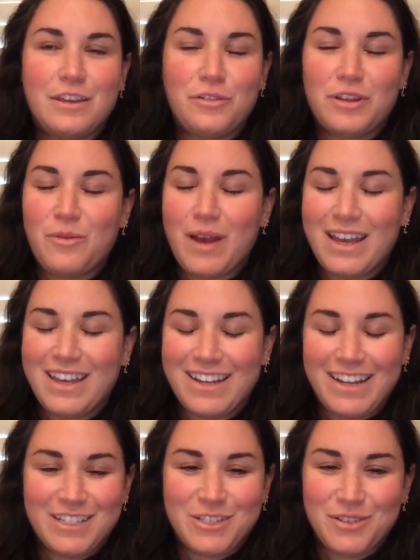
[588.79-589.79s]
The only way I can
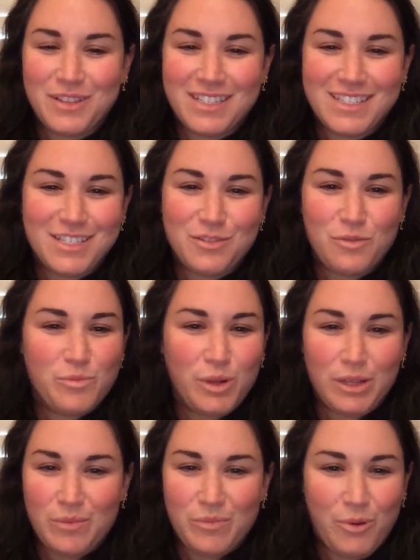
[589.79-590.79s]
answer this is through
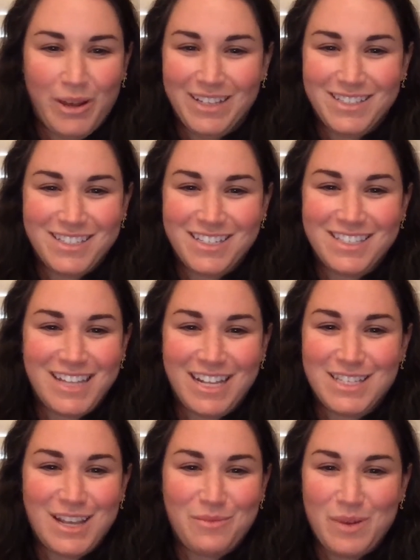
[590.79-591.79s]
bullet points because
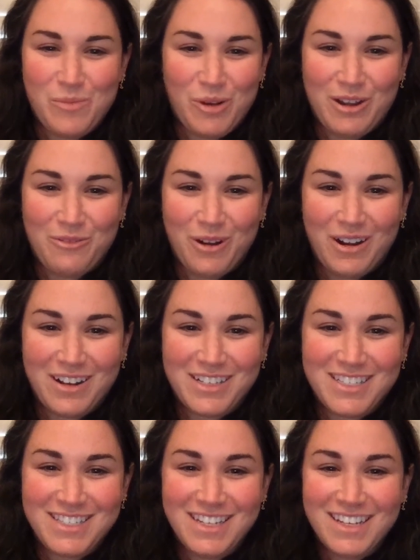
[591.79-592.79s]
that's how my brain
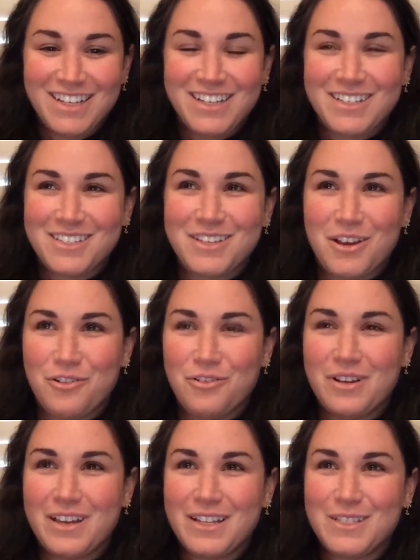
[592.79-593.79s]
works. So,
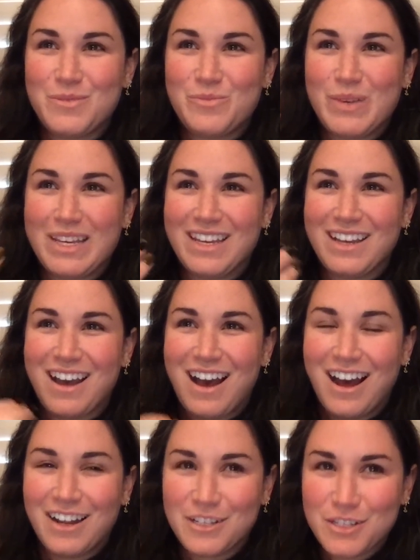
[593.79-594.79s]
being
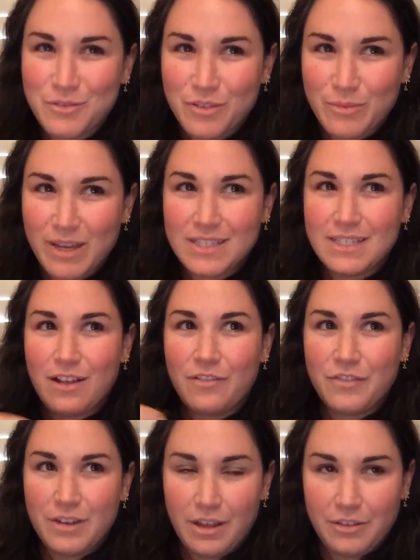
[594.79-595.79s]
honest with
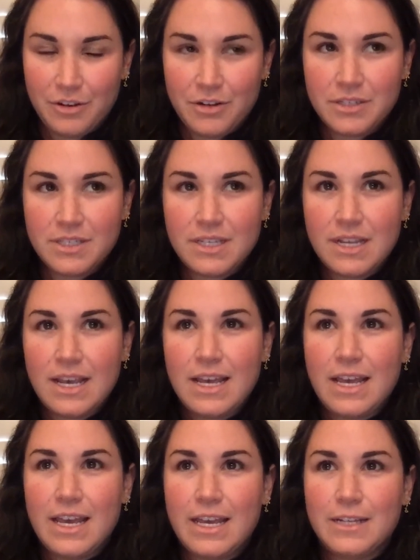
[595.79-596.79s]
myself and others,
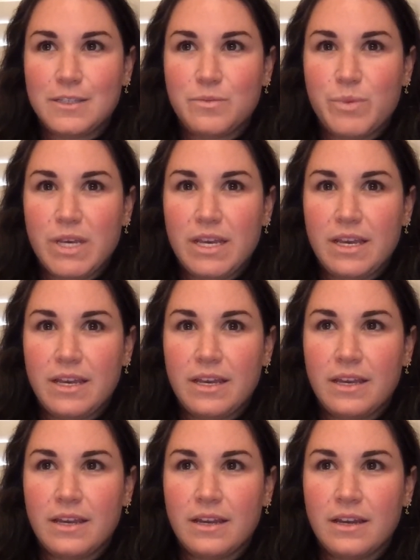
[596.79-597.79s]
it's
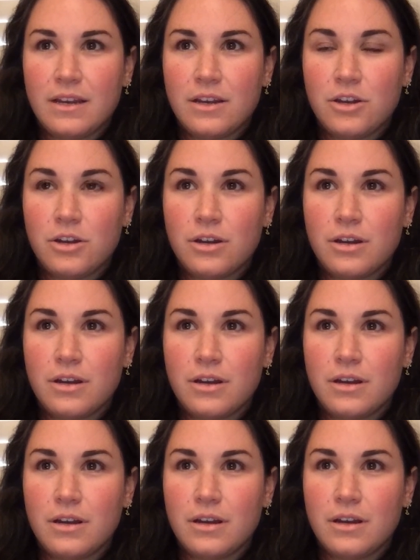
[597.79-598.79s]
being
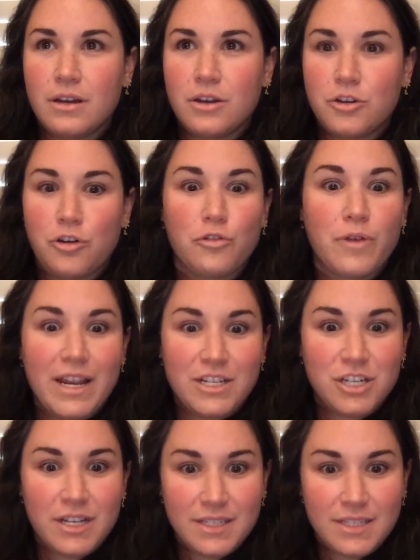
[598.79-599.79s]

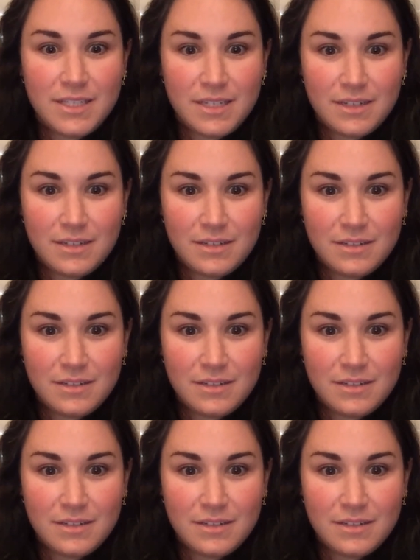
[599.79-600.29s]
courageous,